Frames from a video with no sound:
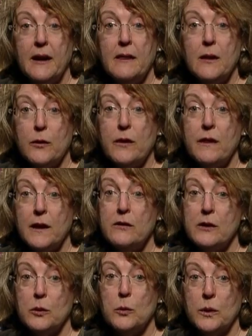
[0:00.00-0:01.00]
There are things
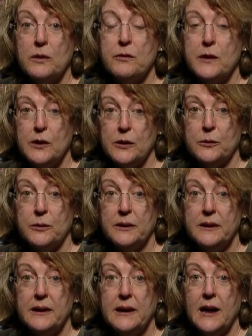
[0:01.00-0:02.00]
that will work for you.
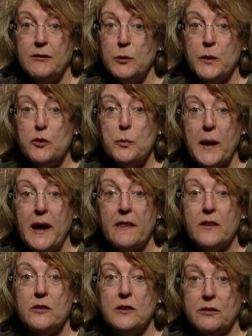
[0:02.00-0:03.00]
Everyone's path
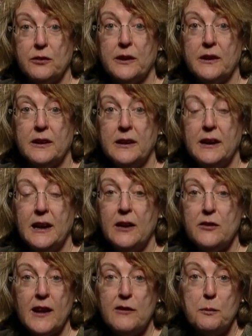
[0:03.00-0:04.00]
is different.
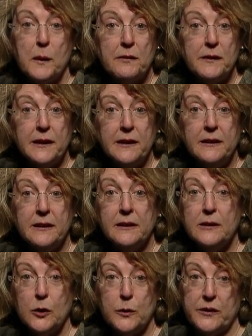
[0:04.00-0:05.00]
Is life perfect?
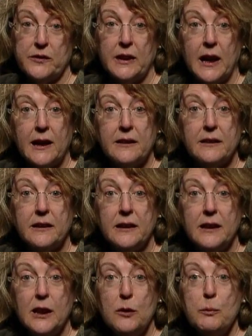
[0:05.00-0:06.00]
No, it is not.
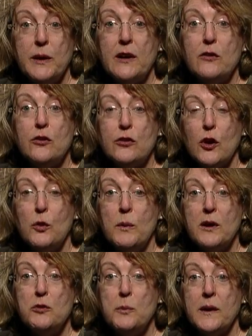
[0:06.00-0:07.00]
But it's so
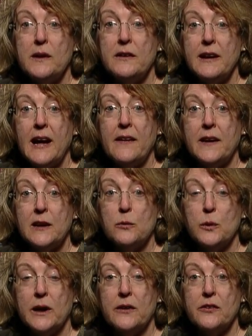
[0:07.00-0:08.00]
much better now than it
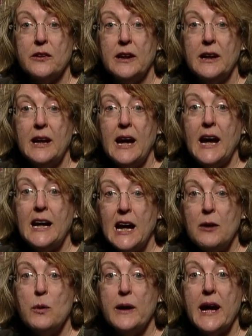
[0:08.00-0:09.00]
was. And I
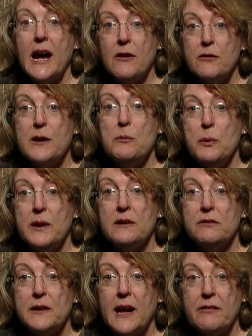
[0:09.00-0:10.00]
want every bit
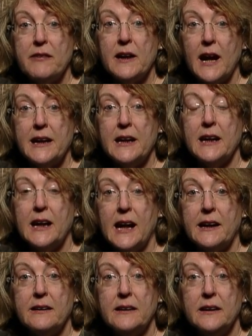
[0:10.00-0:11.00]
of life that I can
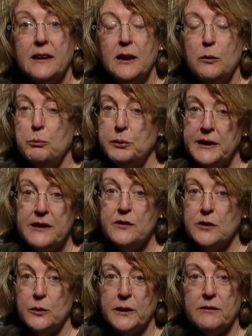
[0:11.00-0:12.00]
get. Please
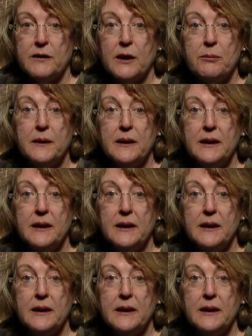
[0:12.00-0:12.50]
don't give up.